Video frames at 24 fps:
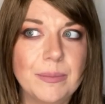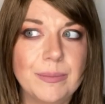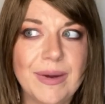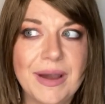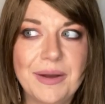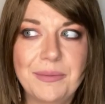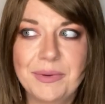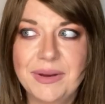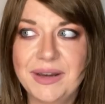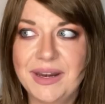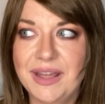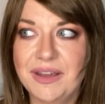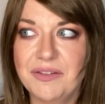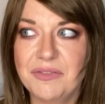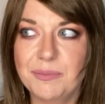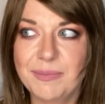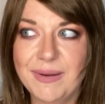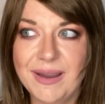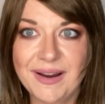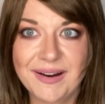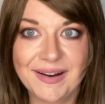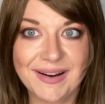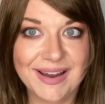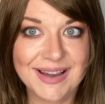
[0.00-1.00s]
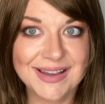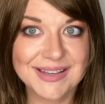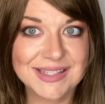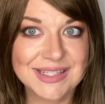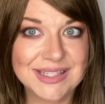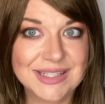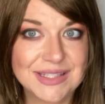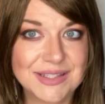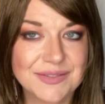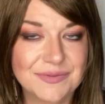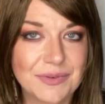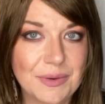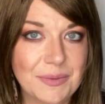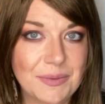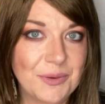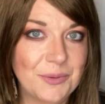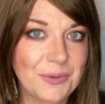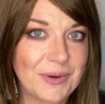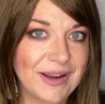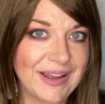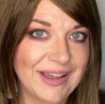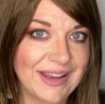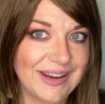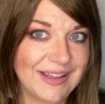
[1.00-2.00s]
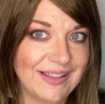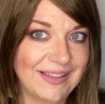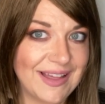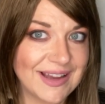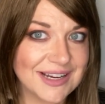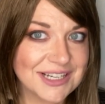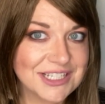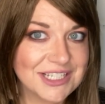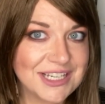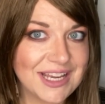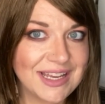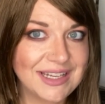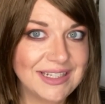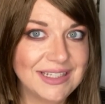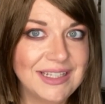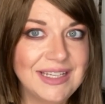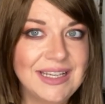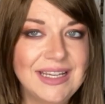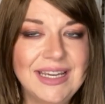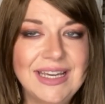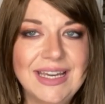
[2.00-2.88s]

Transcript: by Rene Paris the Orchid Collection.